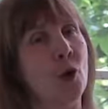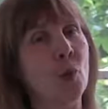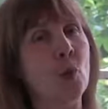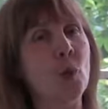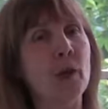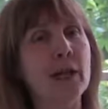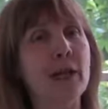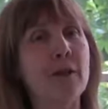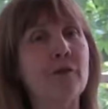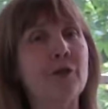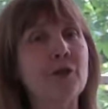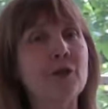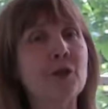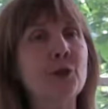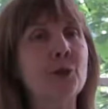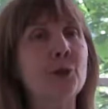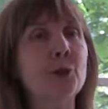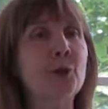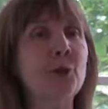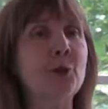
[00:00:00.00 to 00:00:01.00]
whatever
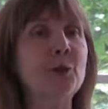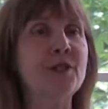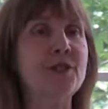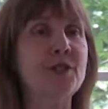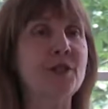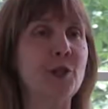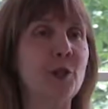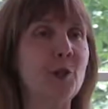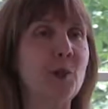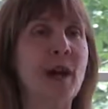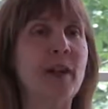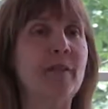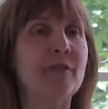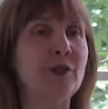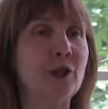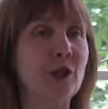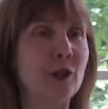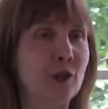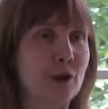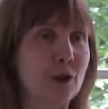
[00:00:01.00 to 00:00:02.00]
truths you have
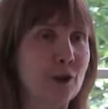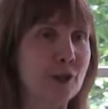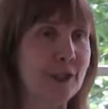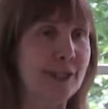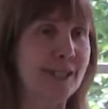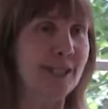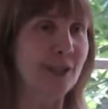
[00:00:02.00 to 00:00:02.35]
learned